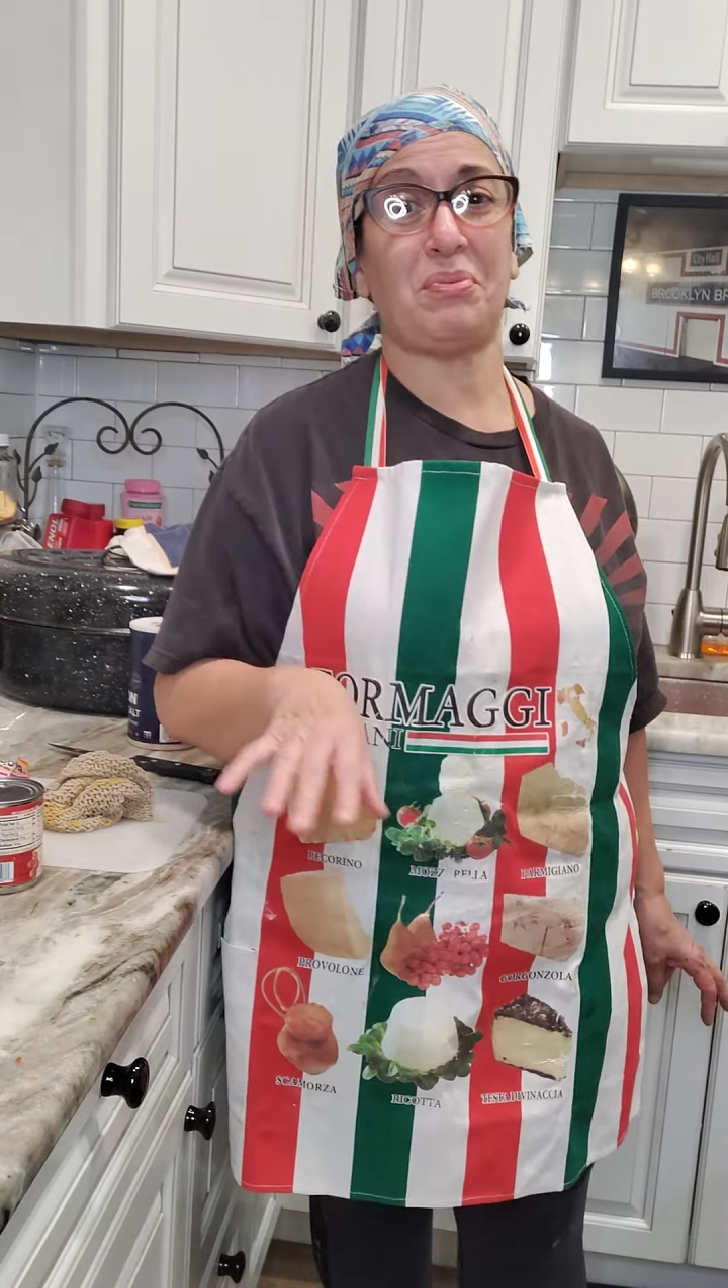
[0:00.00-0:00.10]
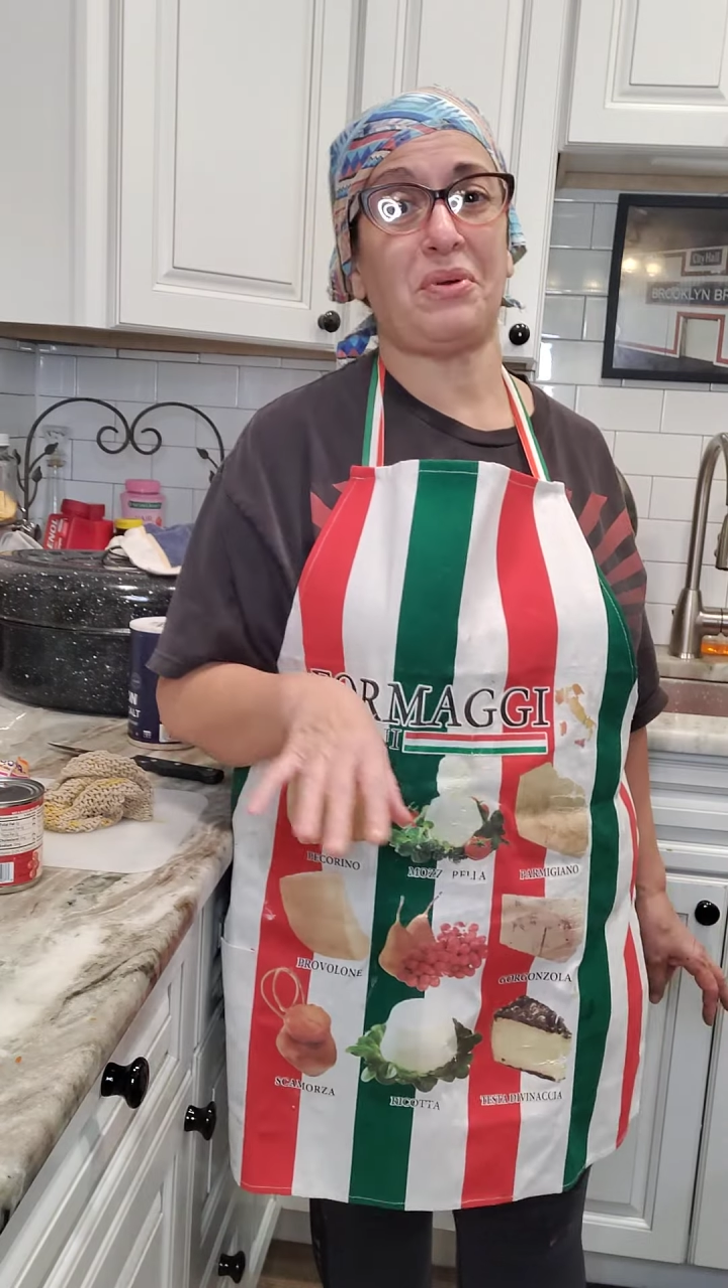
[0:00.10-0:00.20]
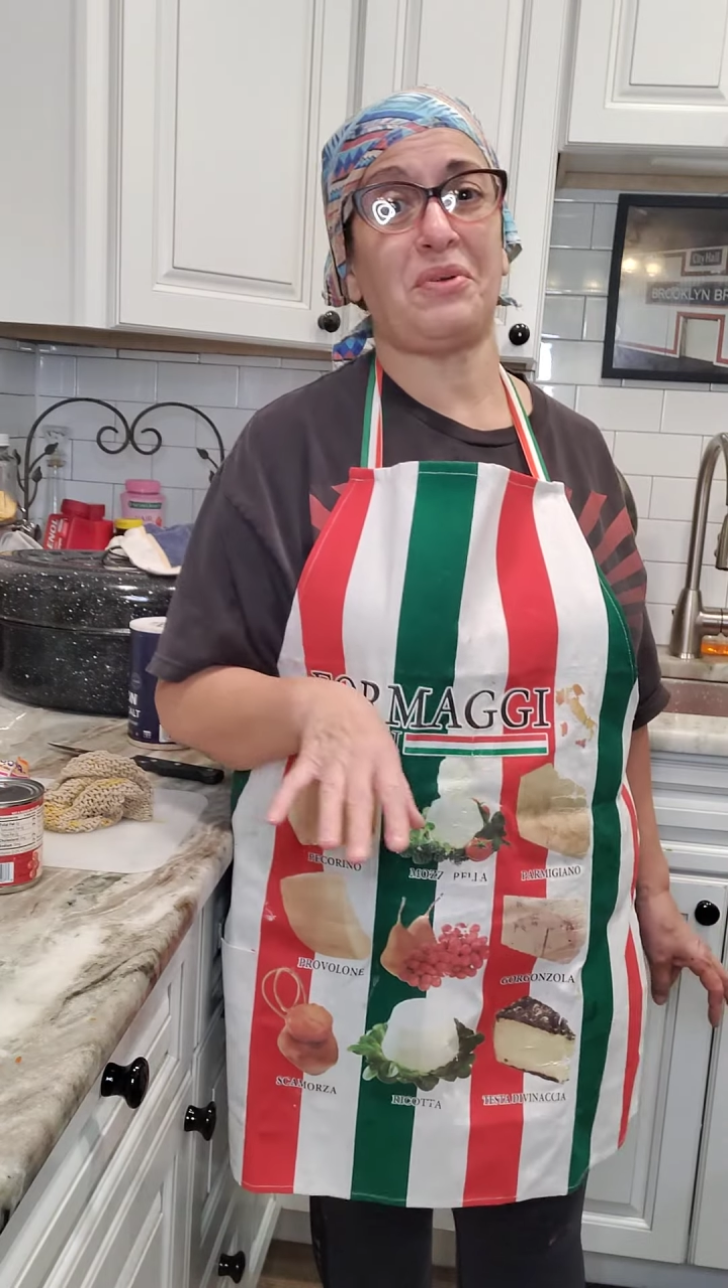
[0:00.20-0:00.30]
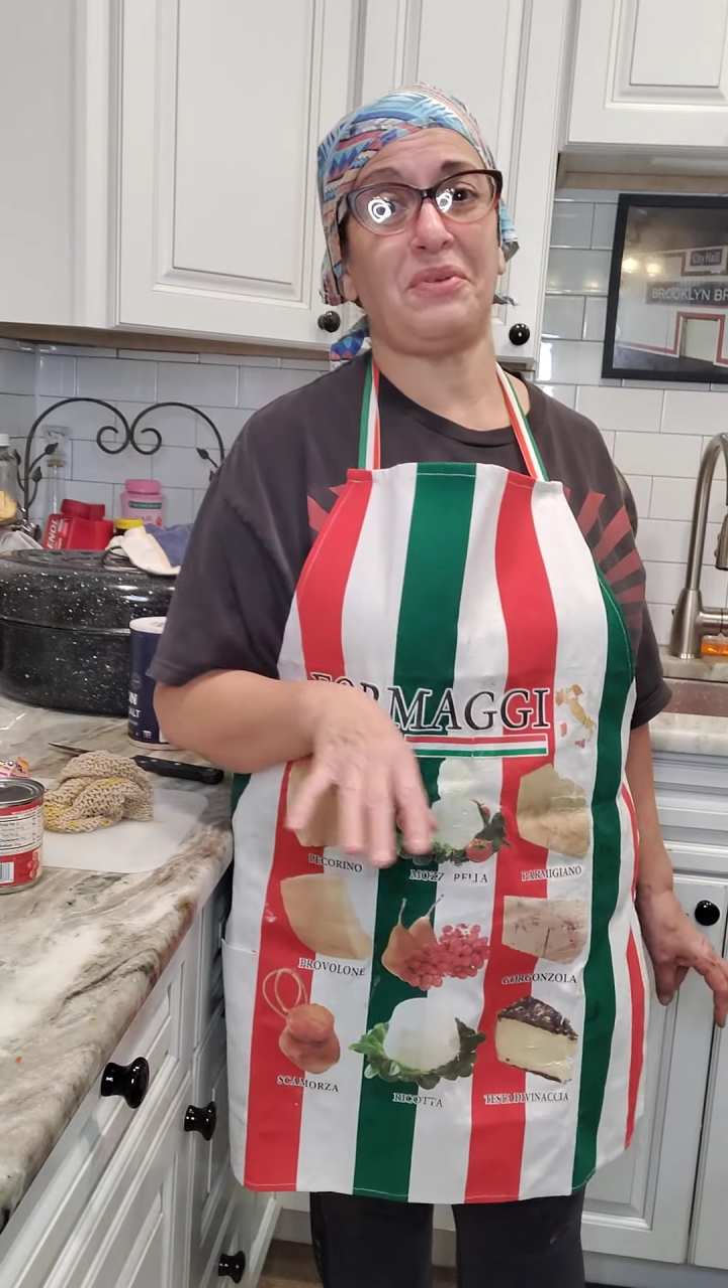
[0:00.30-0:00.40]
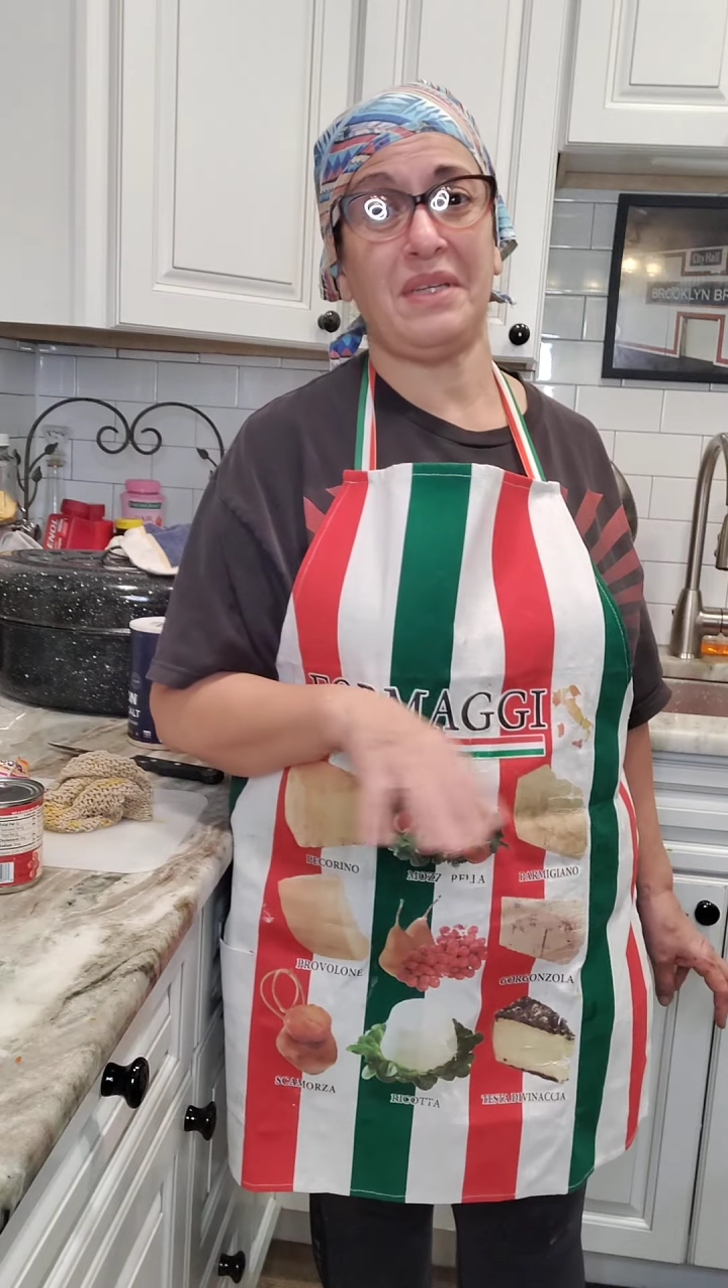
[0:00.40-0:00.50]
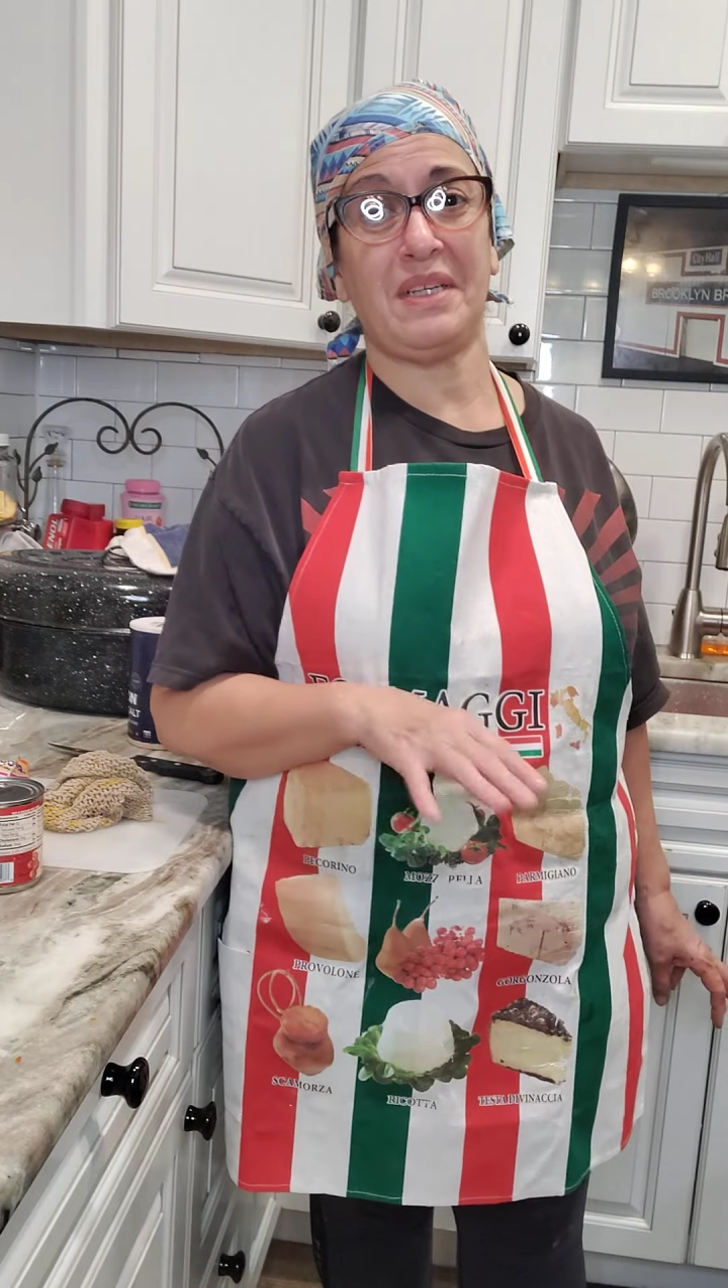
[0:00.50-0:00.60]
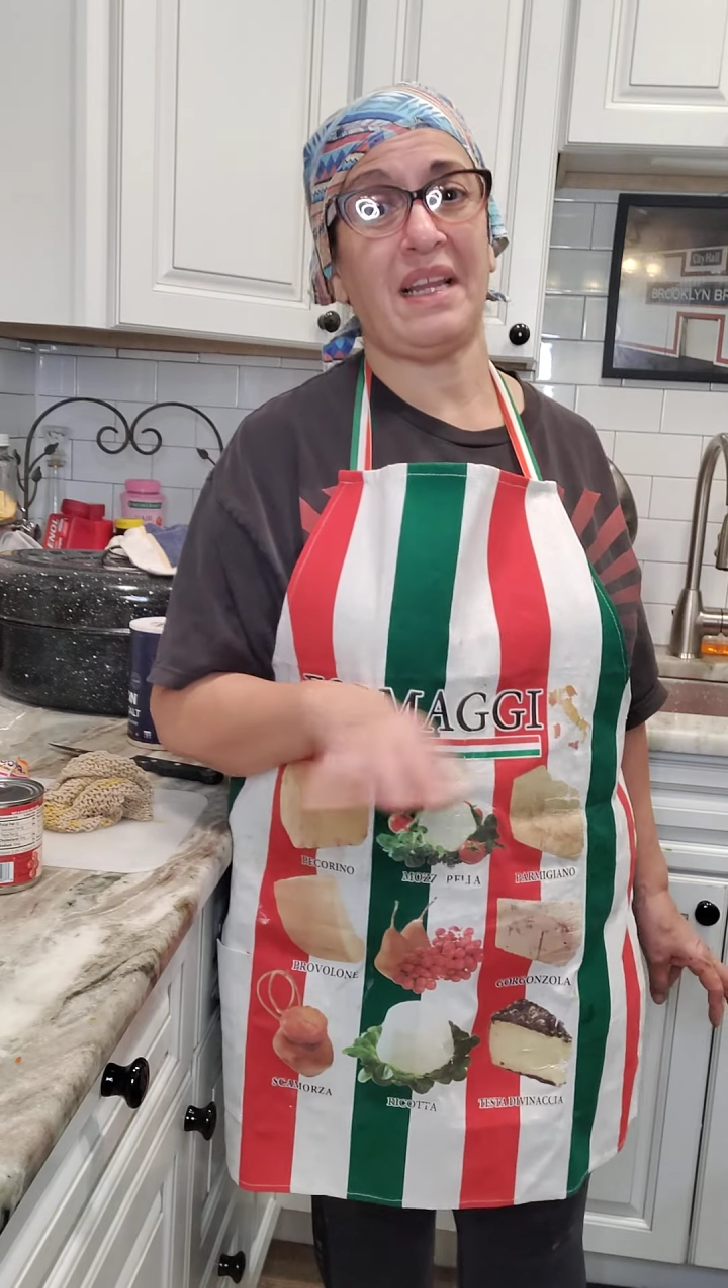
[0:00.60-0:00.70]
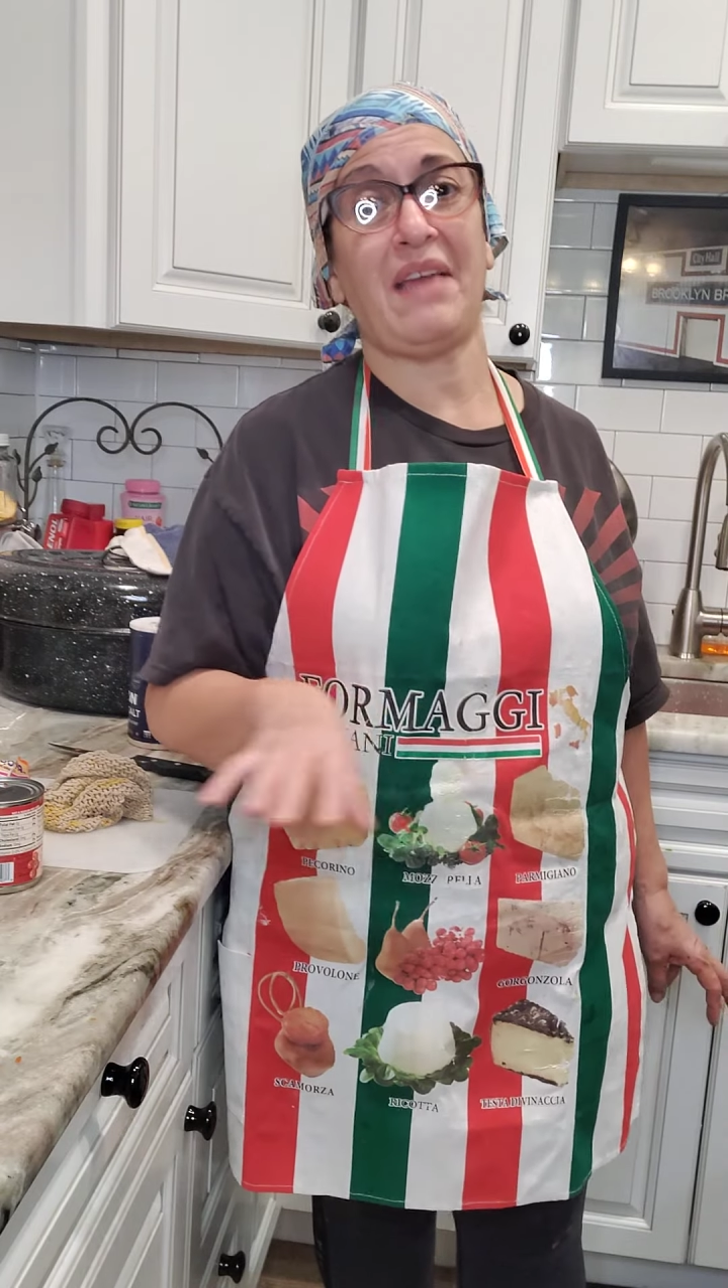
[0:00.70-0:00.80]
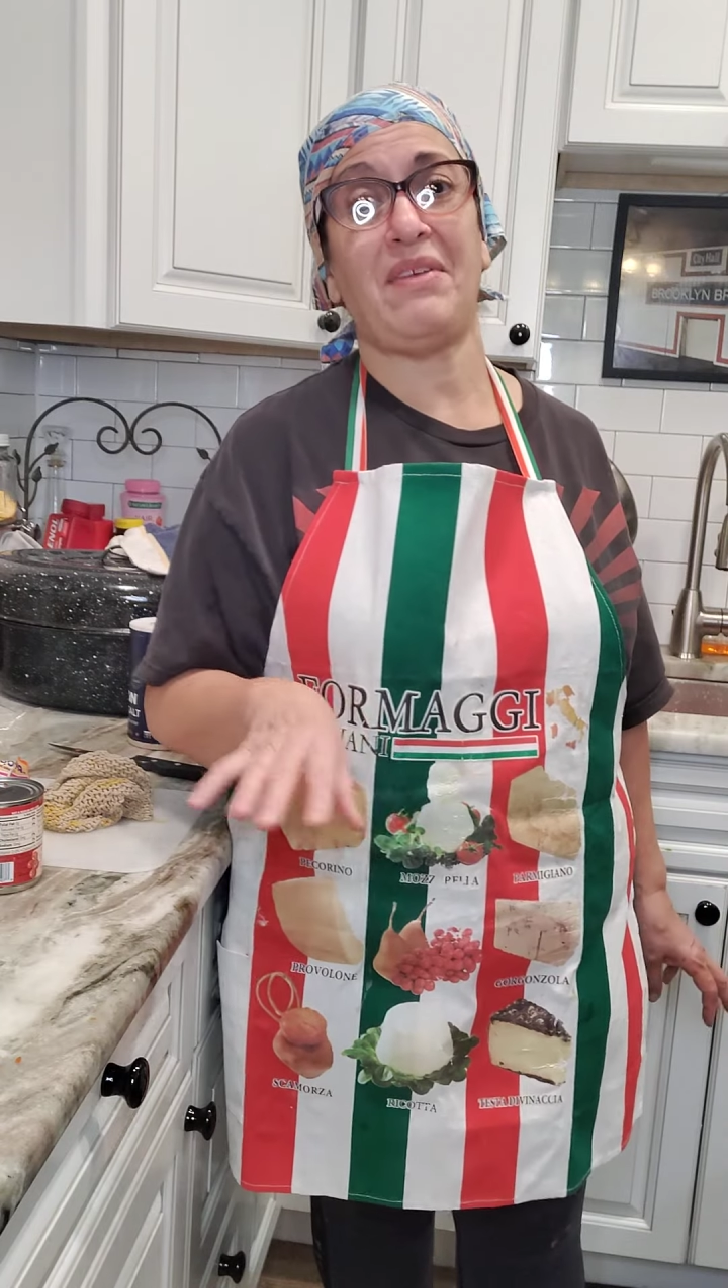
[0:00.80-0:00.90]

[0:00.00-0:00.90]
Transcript: Puerto Rican,